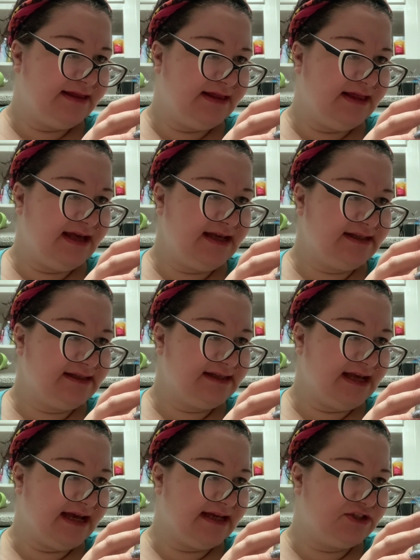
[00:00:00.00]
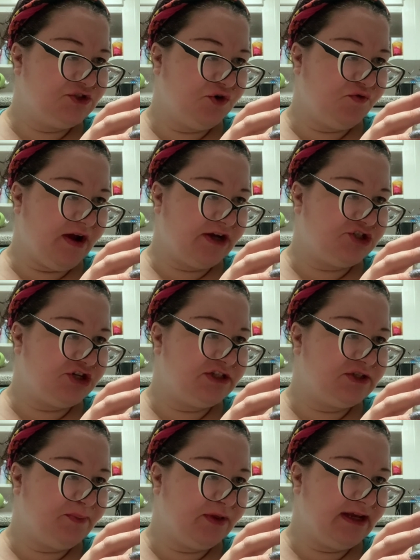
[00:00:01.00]
this says
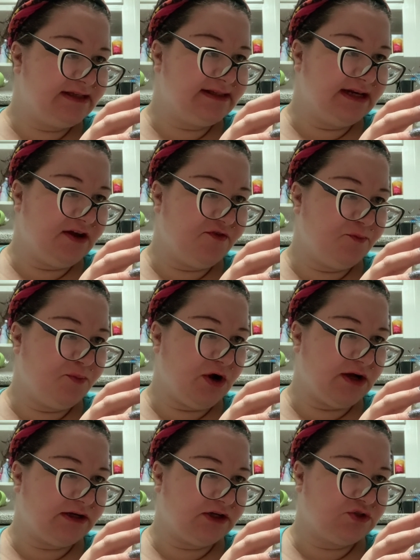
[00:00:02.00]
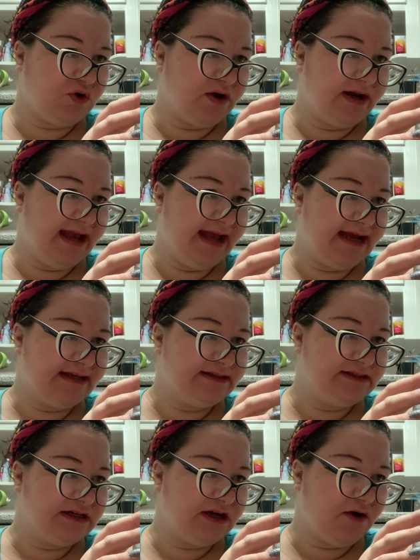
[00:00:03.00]
directions, place enough product on
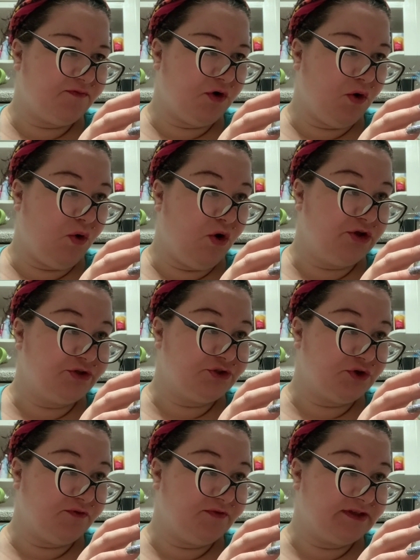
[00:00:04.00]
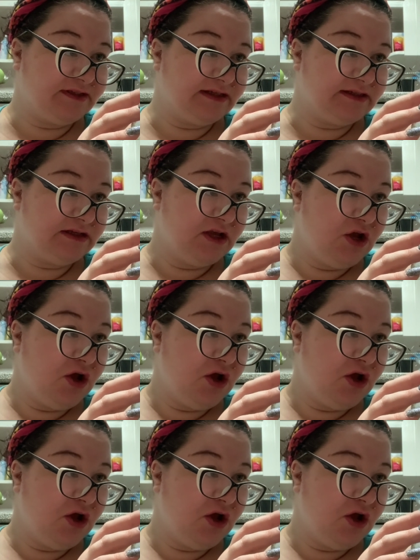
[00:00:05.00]
hands to cover all surfaces.